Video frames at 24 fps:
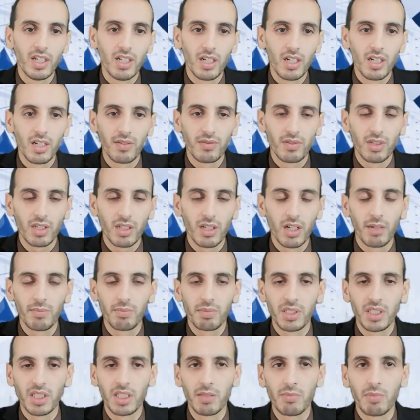of the
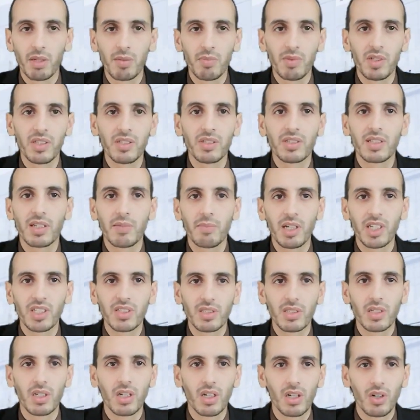company, maybe in
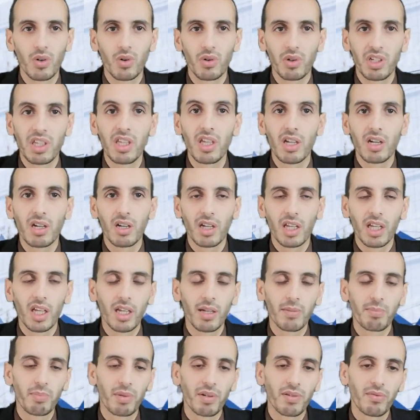semester or
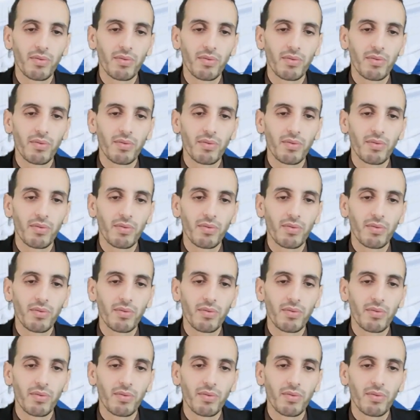yearly